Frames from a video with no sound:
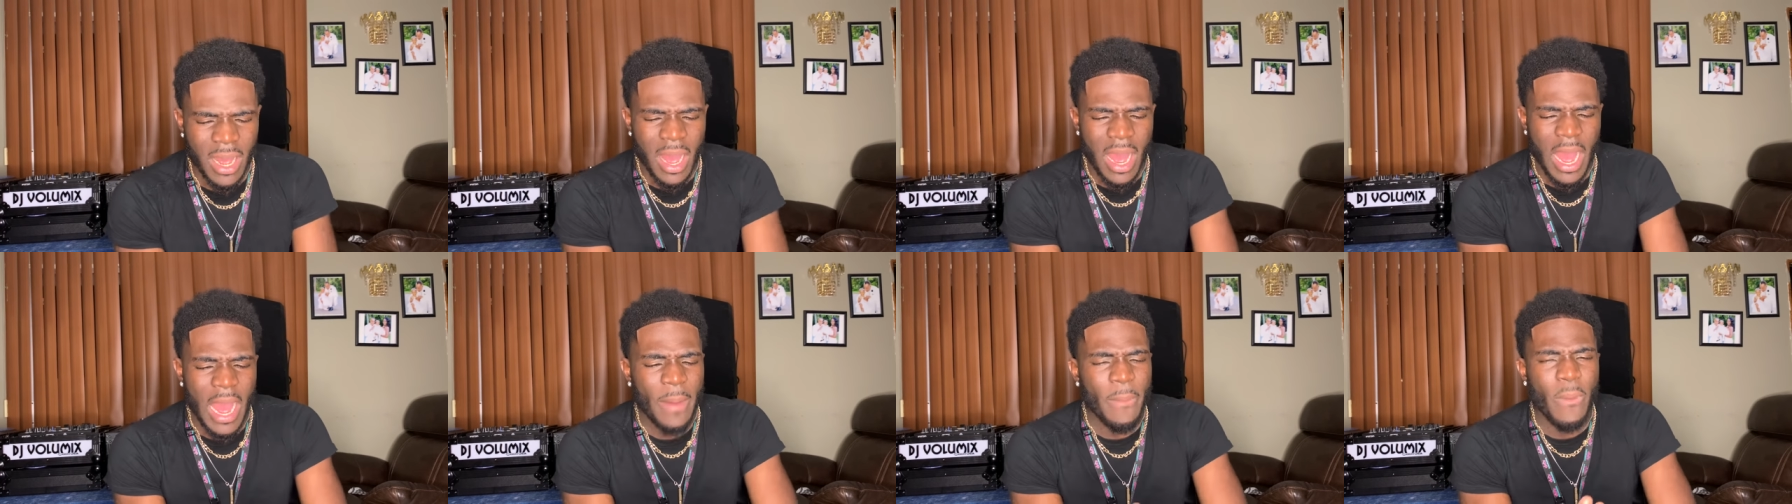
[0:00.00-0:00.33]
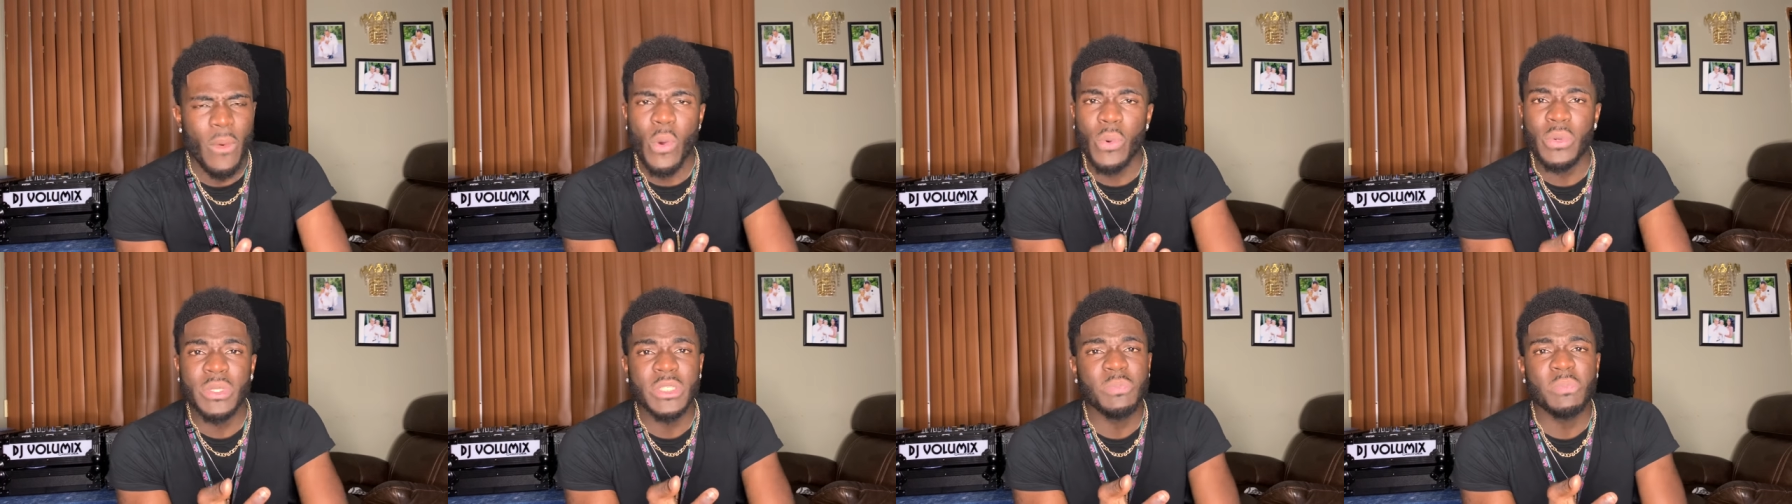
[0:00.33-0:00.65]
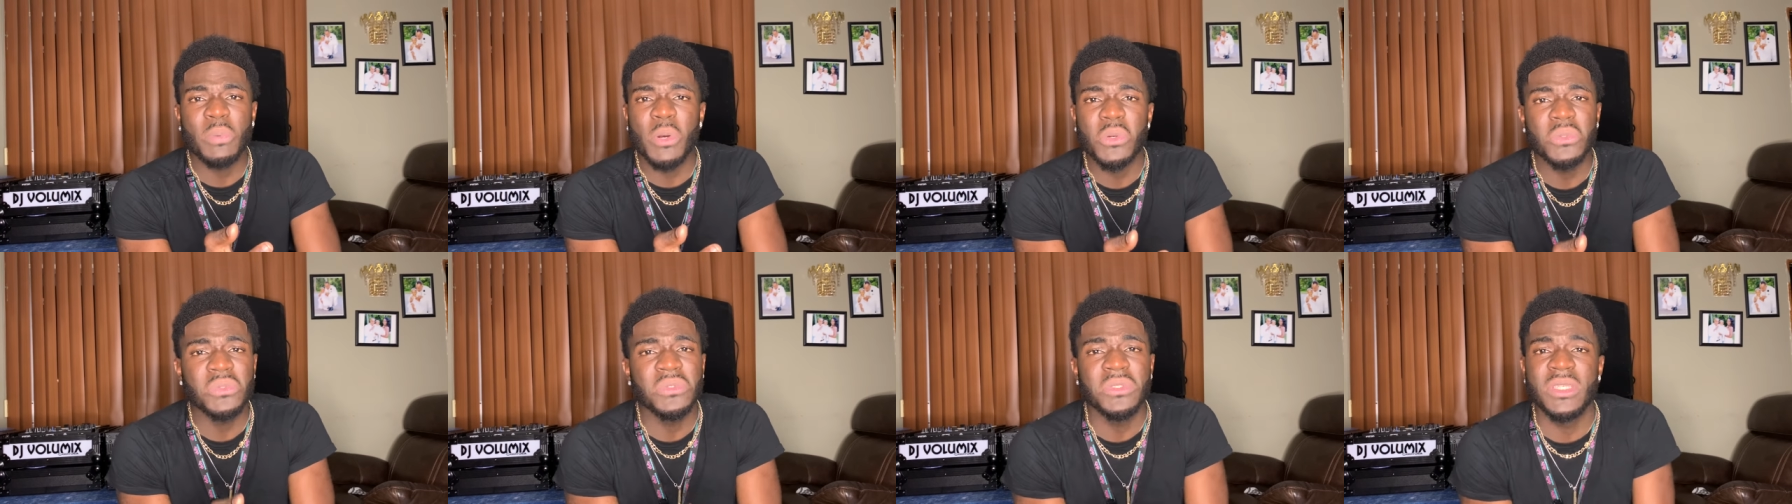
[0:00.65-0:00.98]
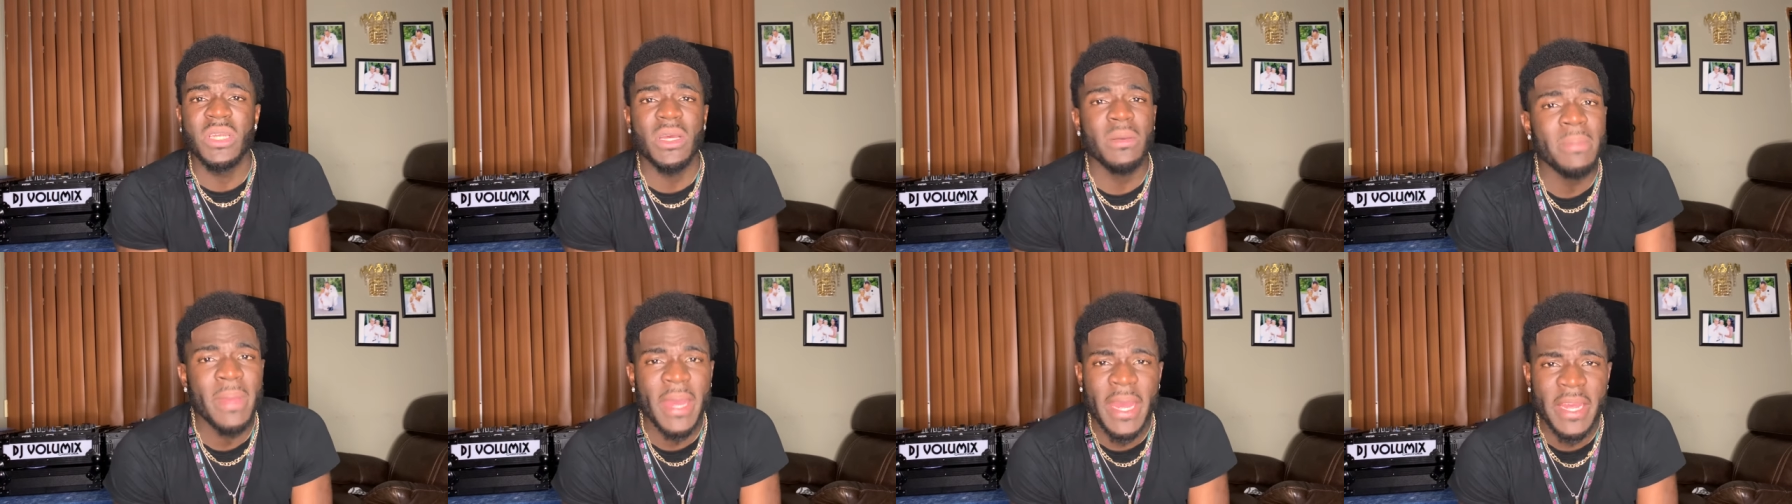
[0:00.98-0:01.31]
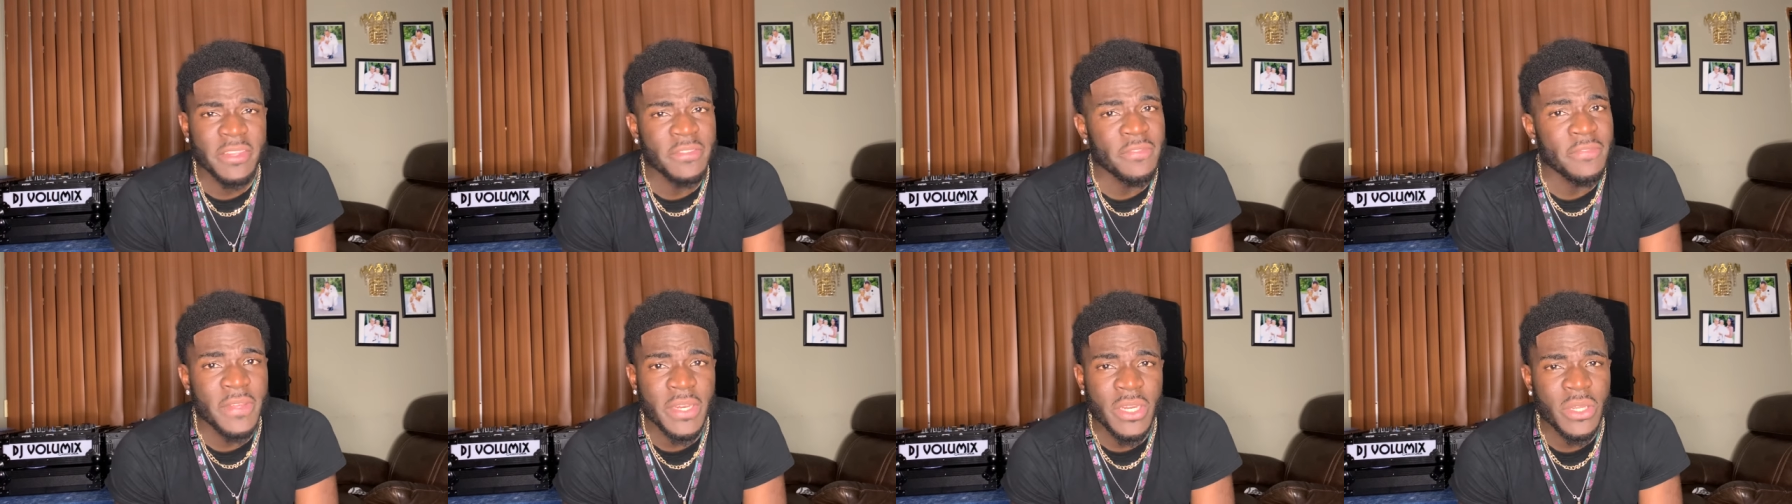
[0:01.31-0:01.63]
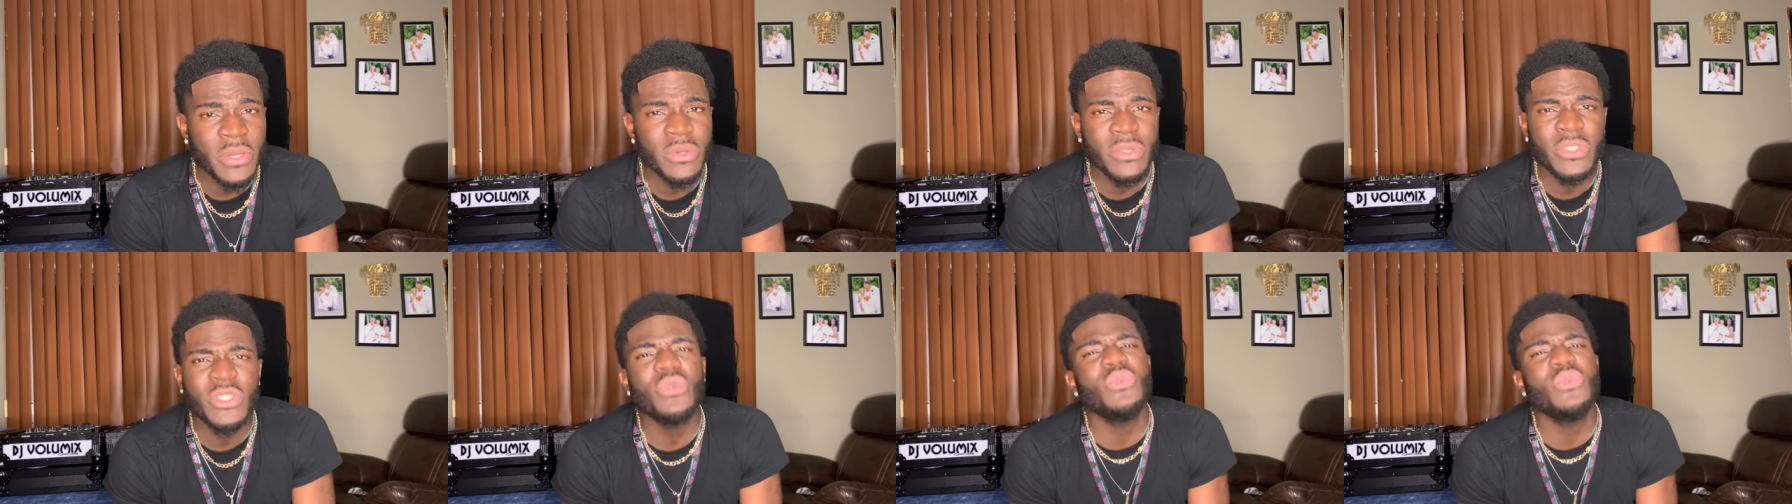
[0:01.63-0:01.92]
I always post dumbass videos.